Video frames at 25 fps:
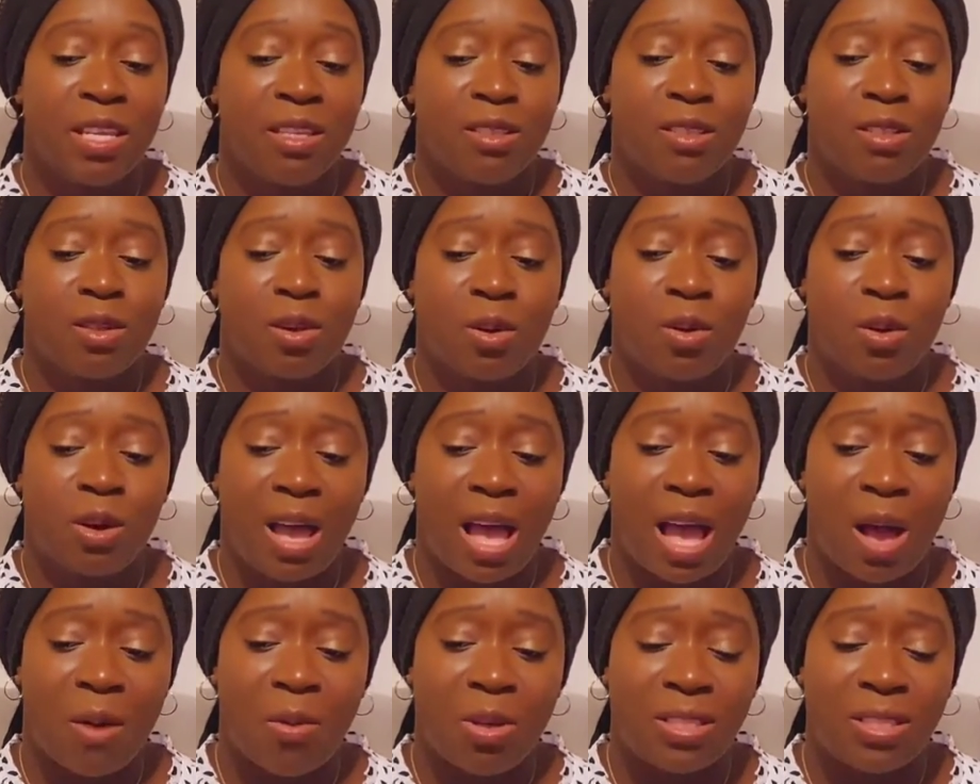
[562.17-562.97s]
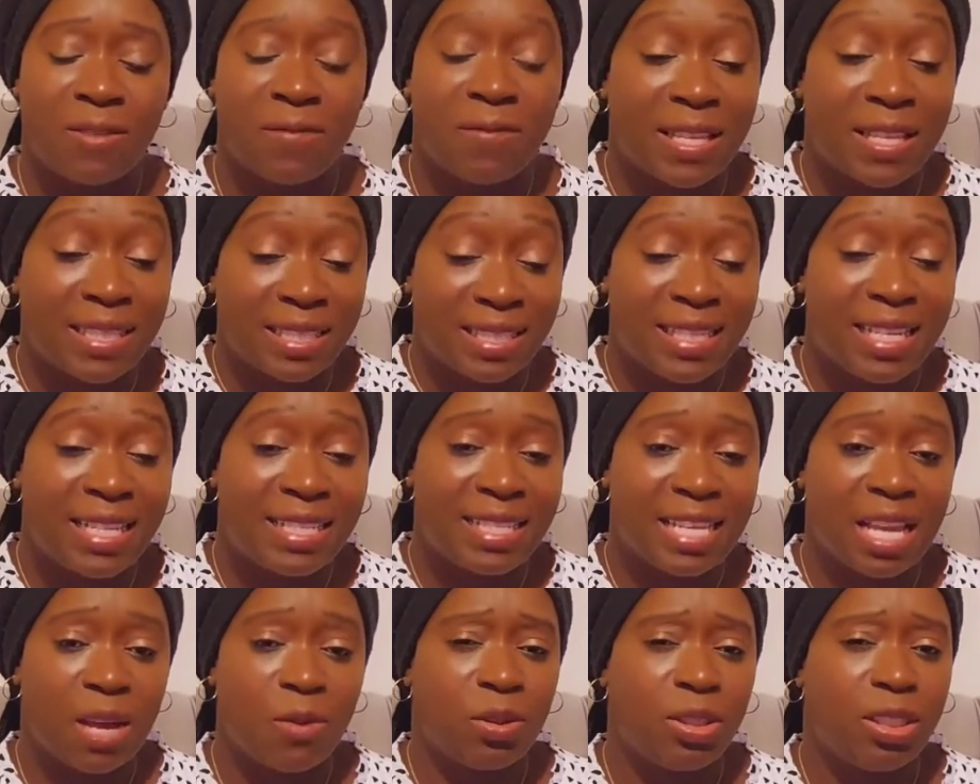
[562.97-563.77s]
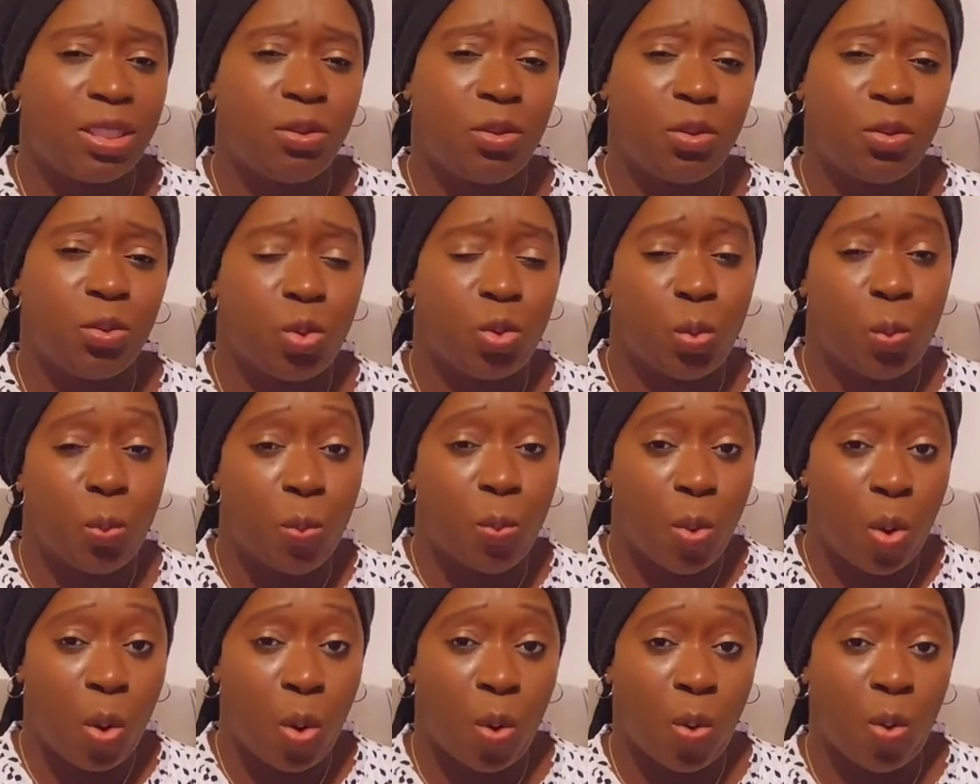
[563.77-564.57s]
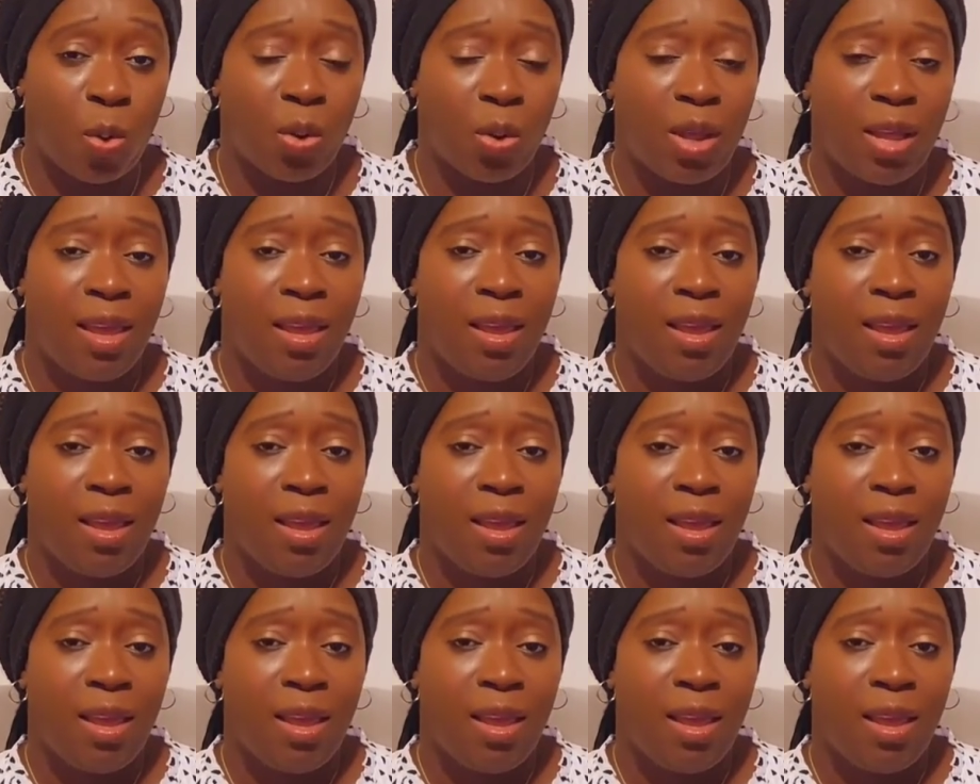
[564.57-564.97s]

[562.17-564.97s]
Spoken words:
So I was fascinated. I wanted to know more.